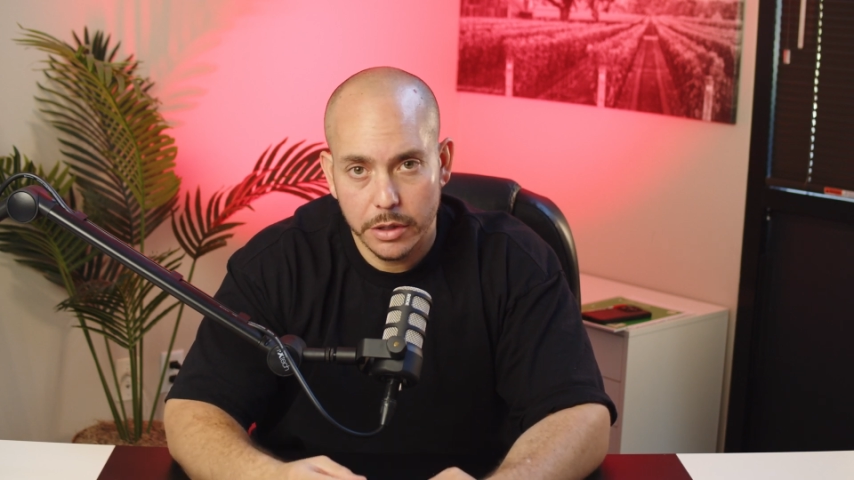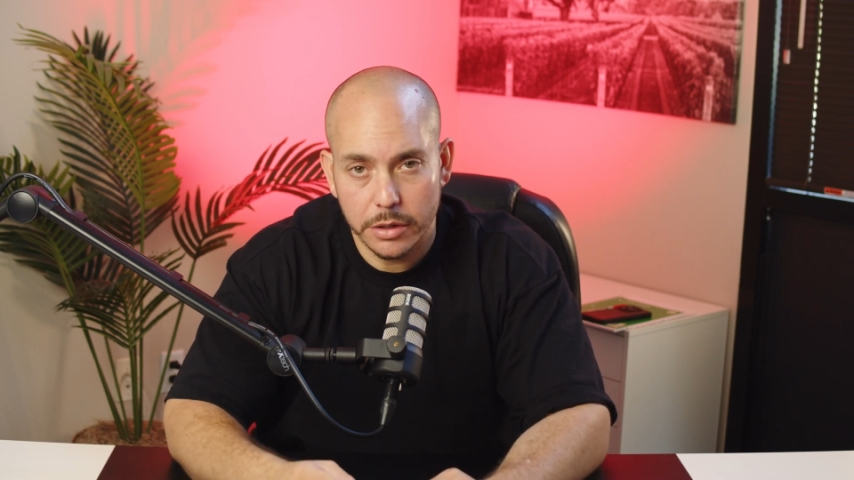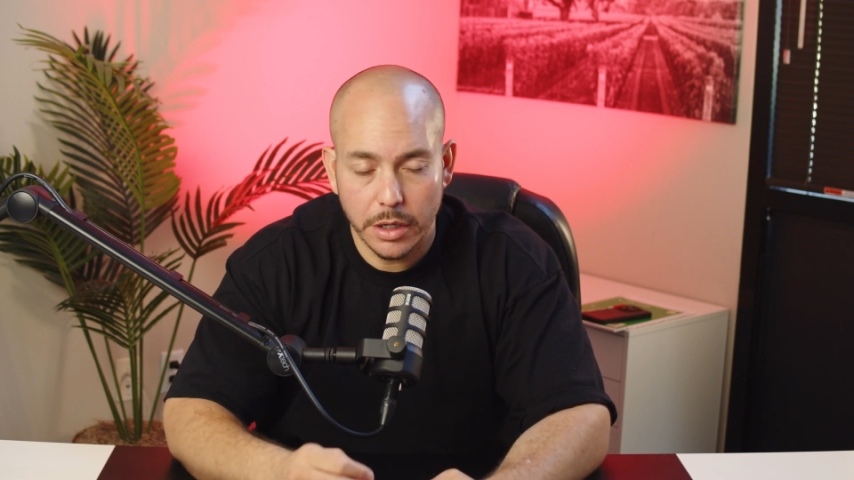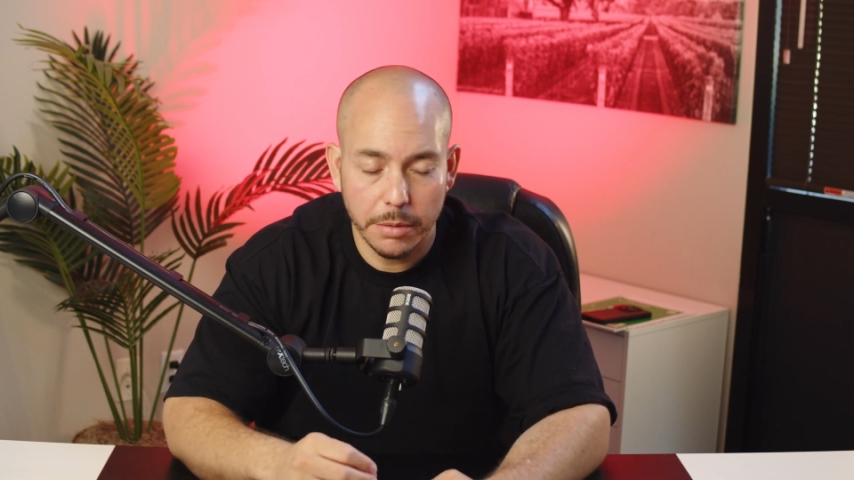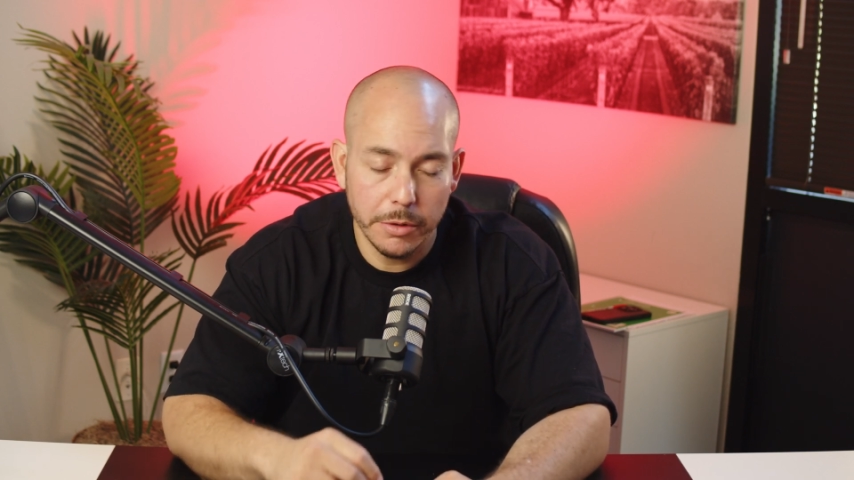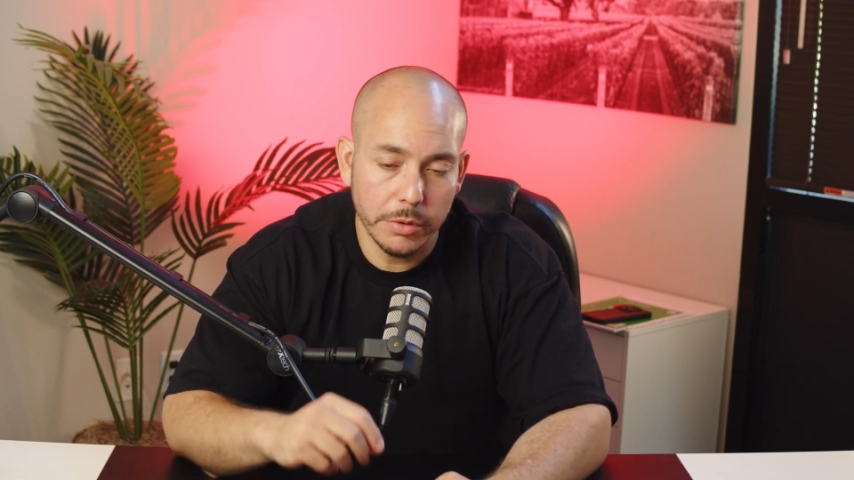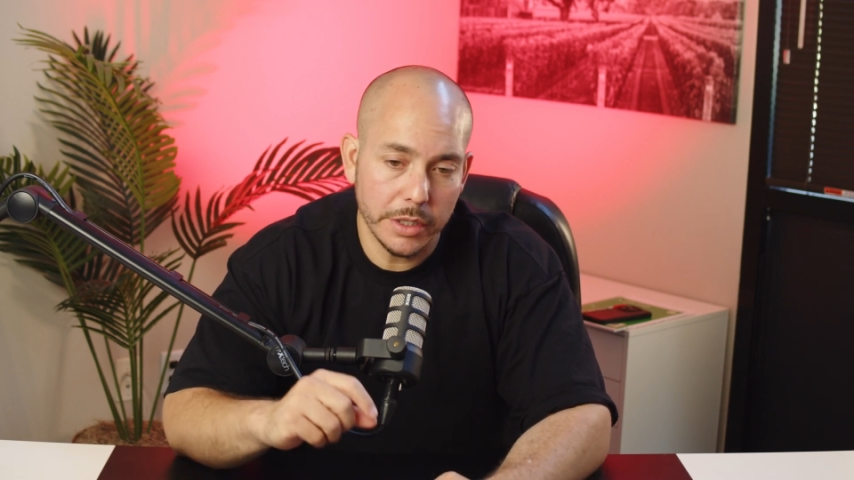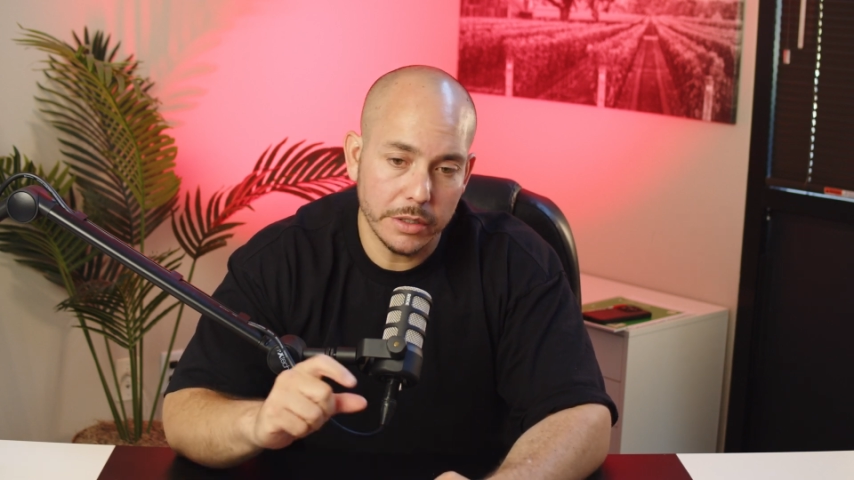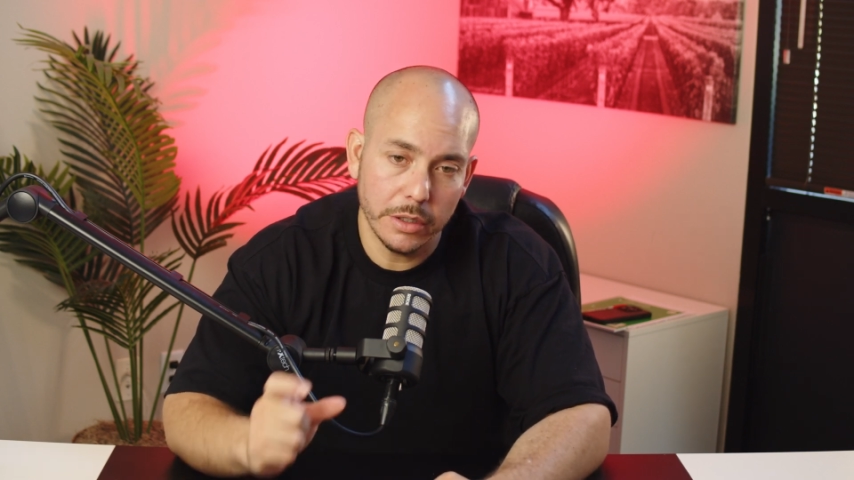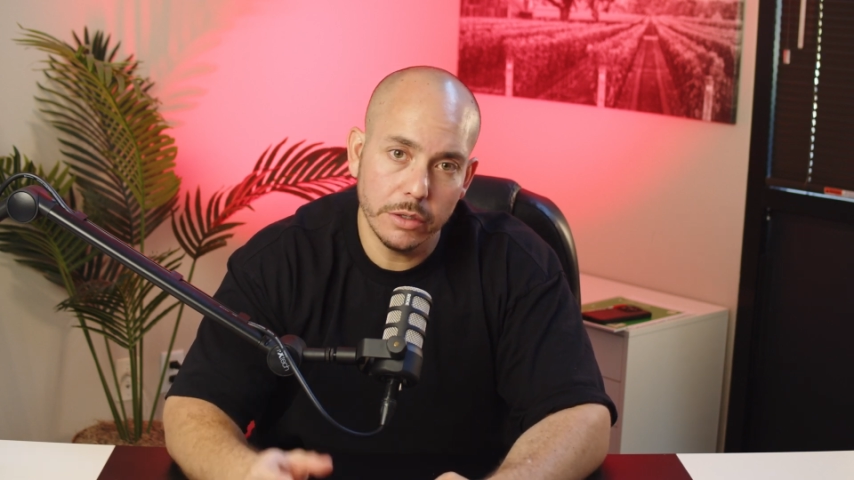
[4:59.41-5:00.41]
to come in with
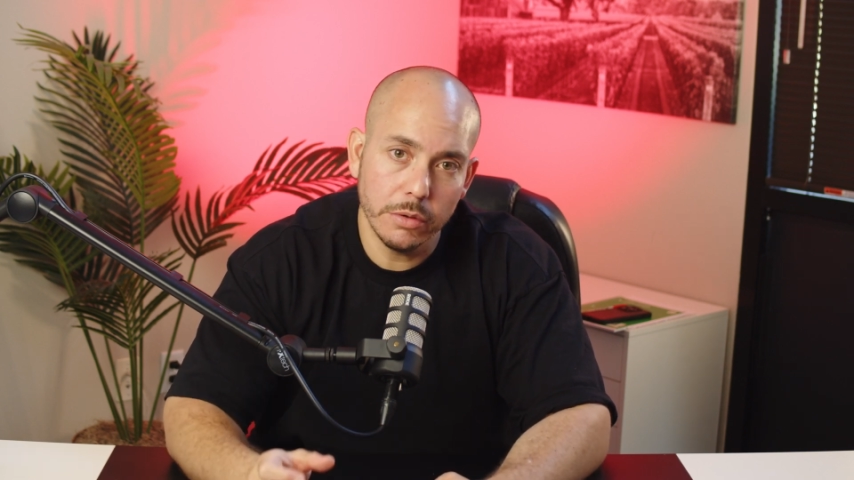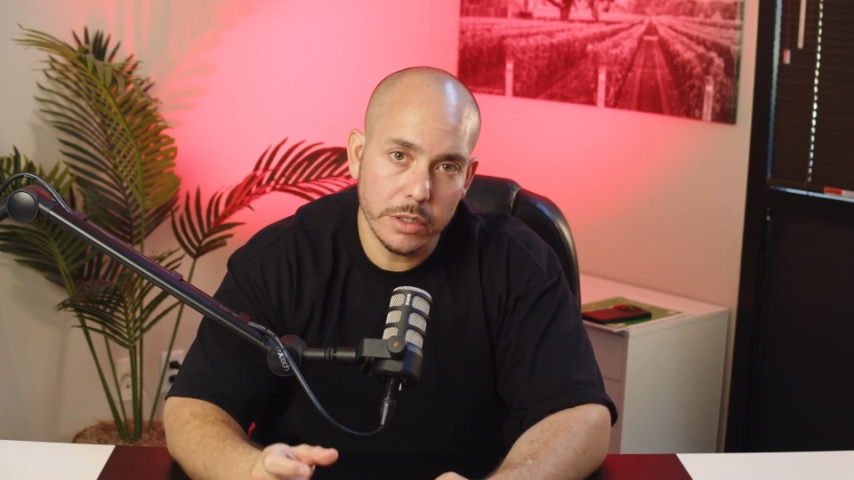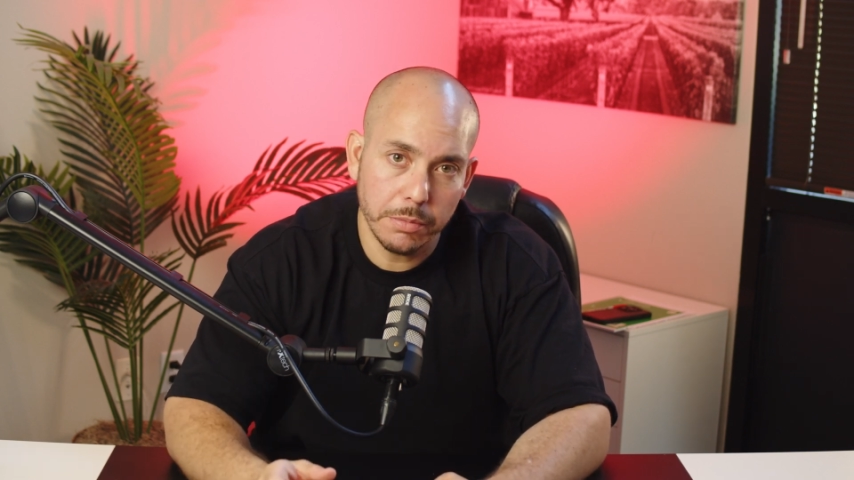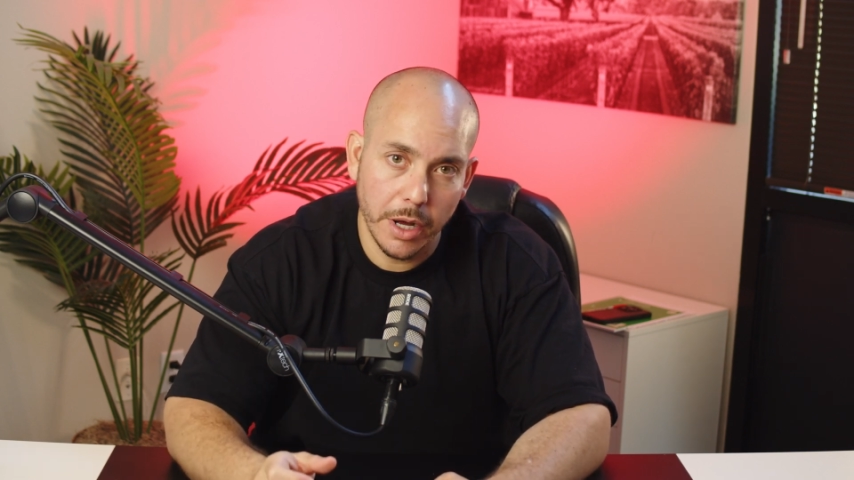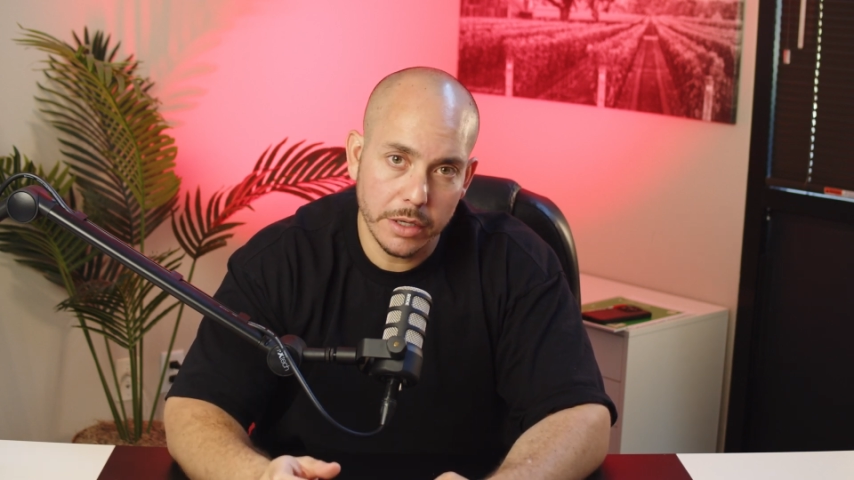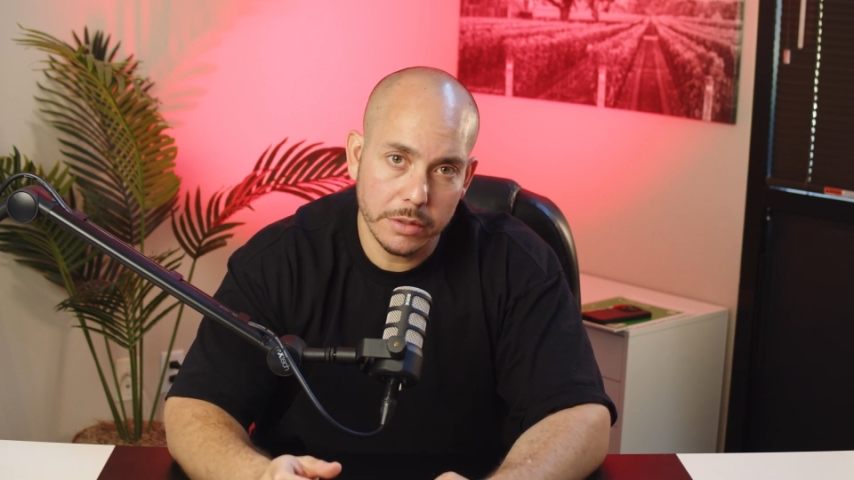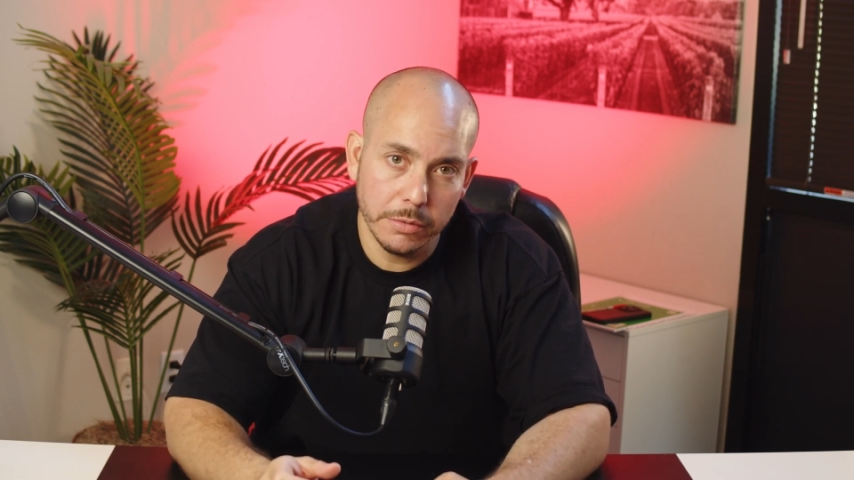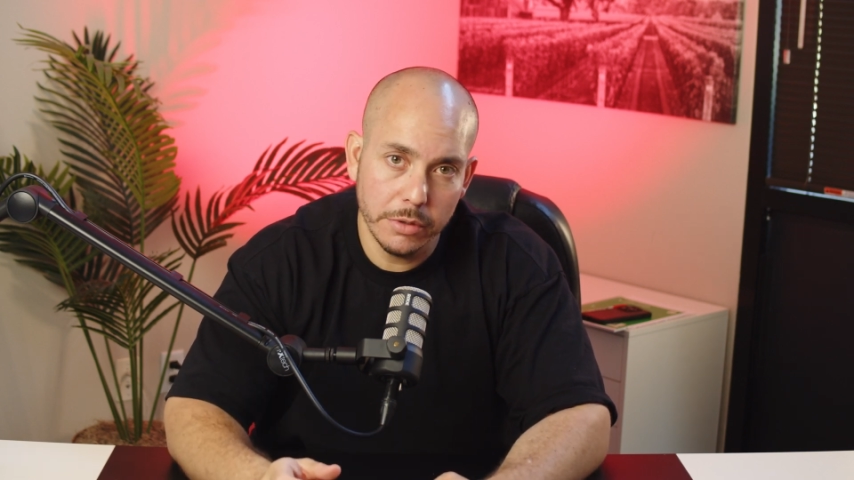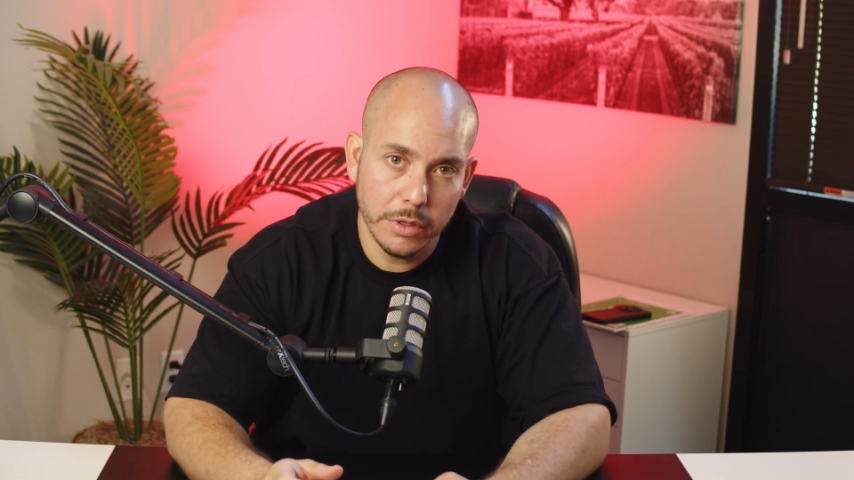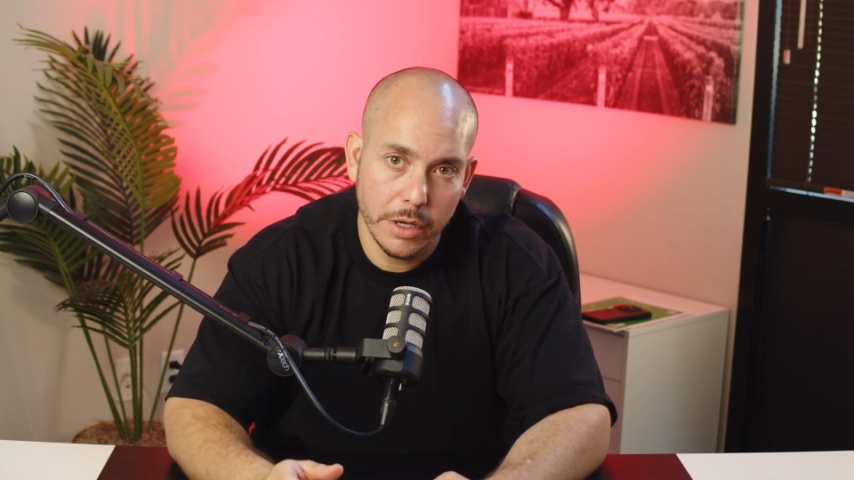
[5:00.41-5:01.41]
as little as
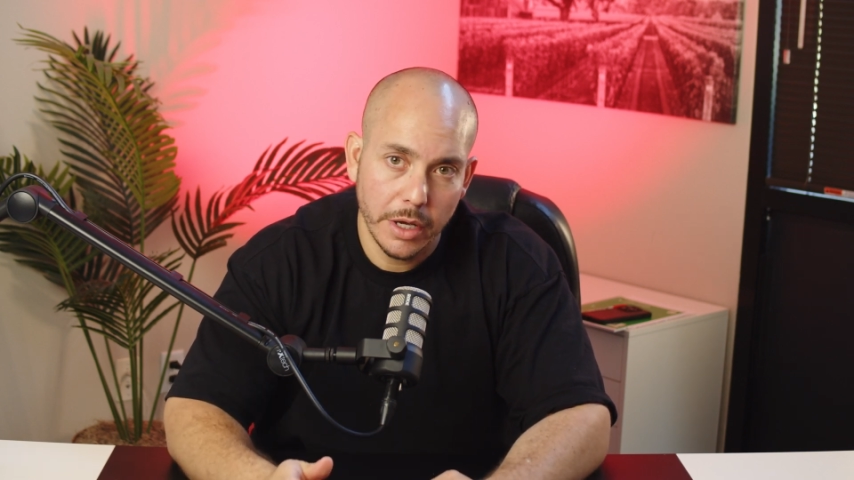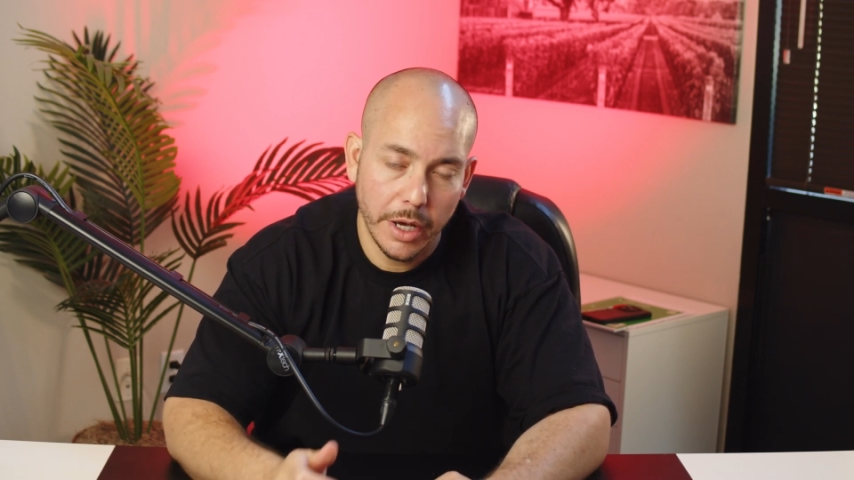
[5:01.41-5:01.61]
possible